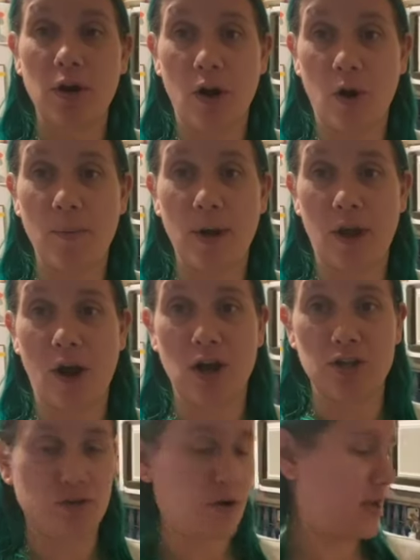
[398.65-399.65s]
Oh my
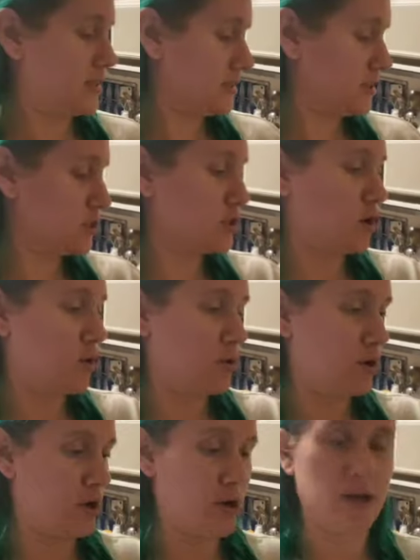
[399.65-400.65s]
gosh, you guys, it's so
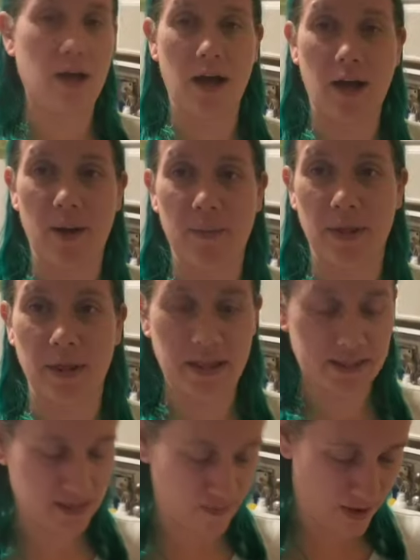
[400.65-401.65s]
good.
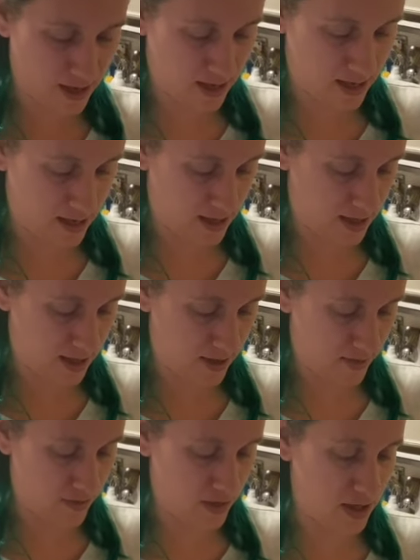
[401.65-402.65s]
Let's see if I can
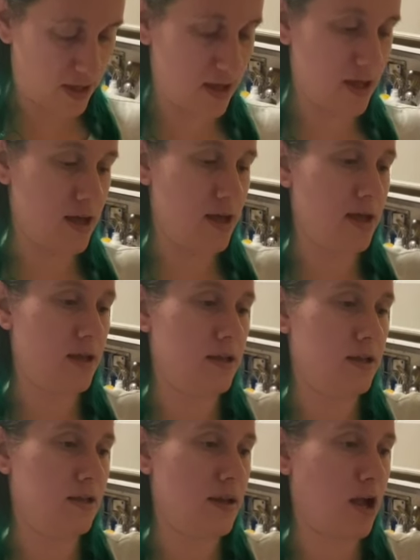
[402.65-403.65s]
get the
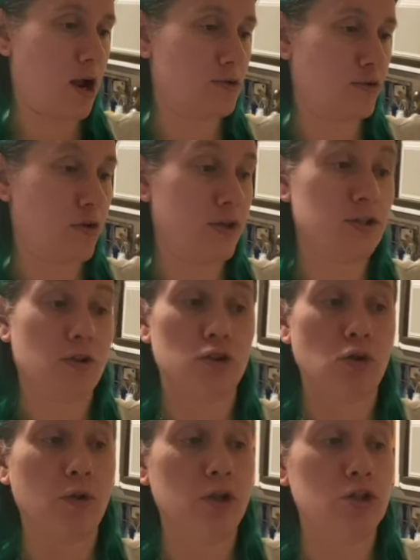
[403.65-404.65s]
net cost rate. Okay, so there's
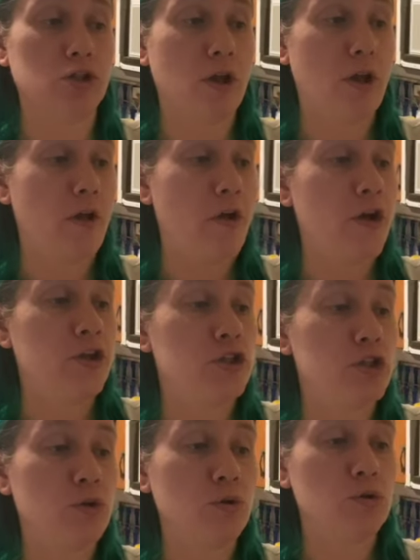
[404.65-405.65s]
only
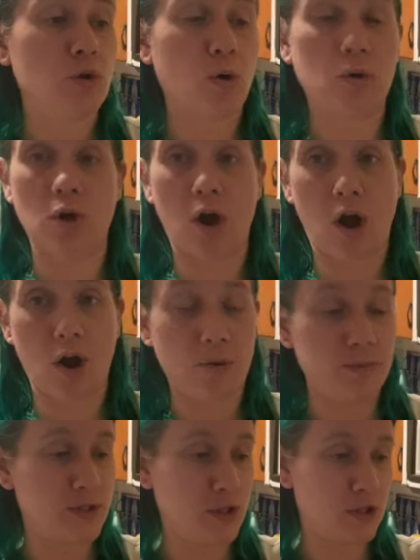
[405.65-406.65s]
2 total
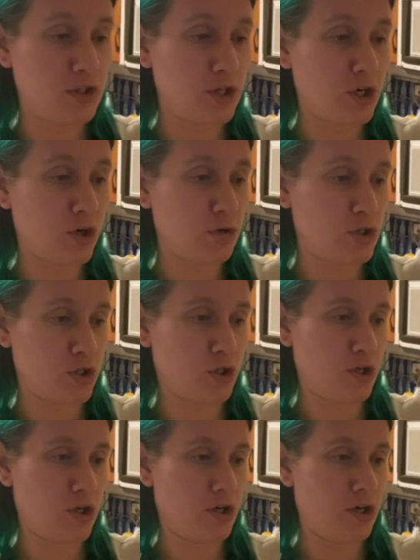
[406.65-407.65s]
carbs, 0
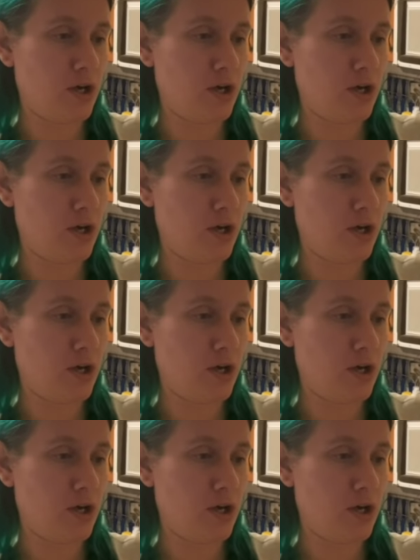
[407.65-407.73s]
sugar.